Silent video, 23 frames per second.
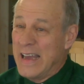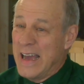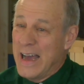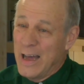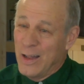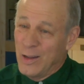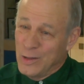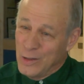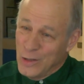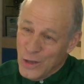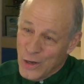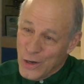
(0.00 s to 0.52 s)

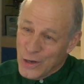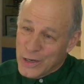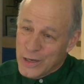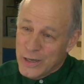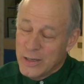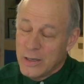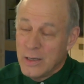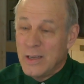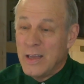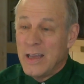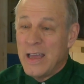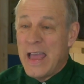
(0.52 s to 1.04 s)
I'll look,
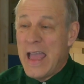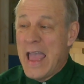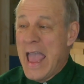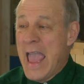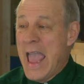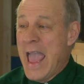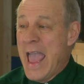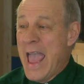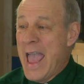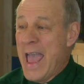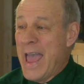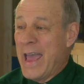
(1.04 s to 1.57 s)

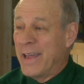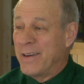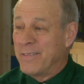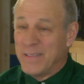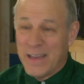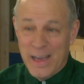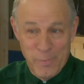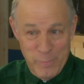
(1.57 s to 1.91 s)
and